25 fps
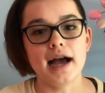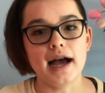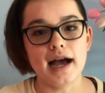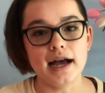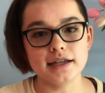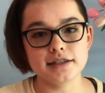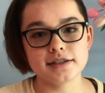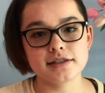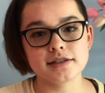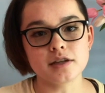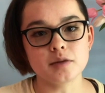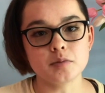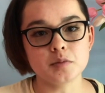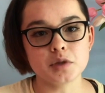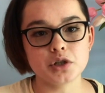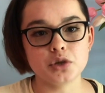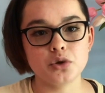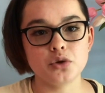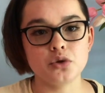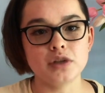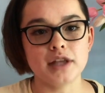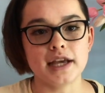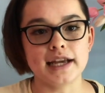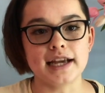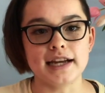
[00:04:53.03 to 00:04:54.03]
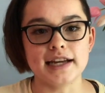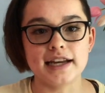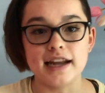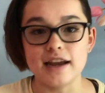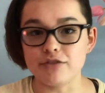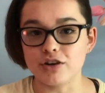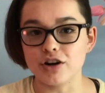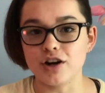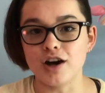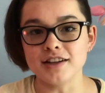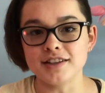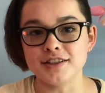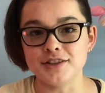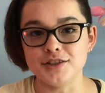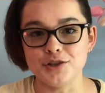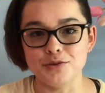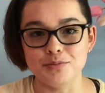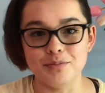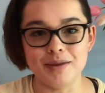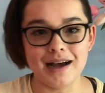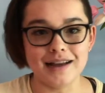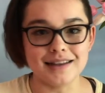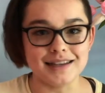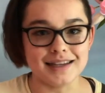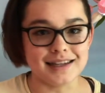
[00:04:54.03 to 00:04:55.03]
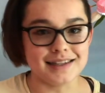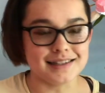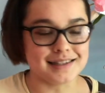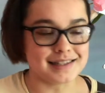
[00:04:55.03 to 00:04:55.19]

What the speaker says: As someone who never got to do ballet